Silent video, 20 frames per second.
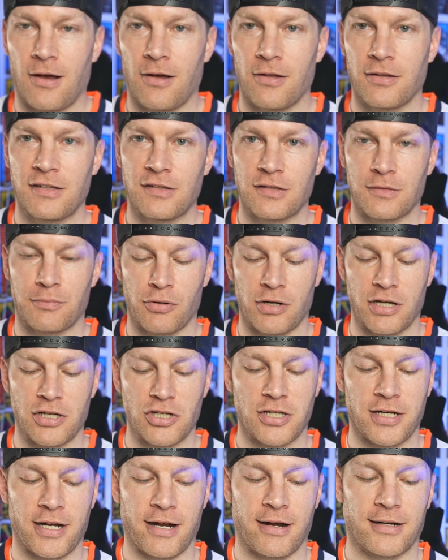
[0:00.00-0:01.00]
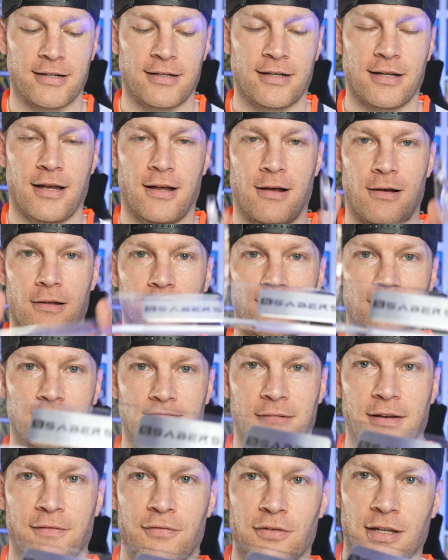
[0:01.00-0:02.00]
All these are pretty generic. All the
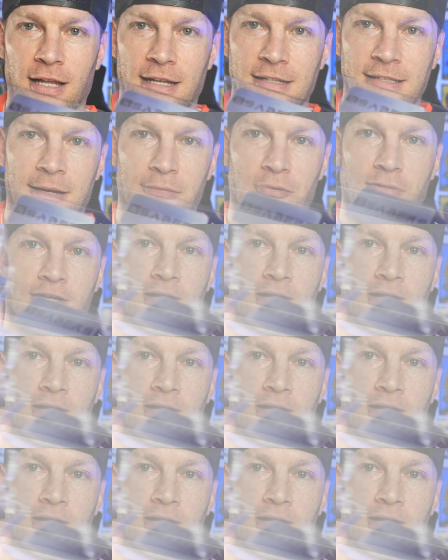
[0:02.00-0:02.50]
different lightsaber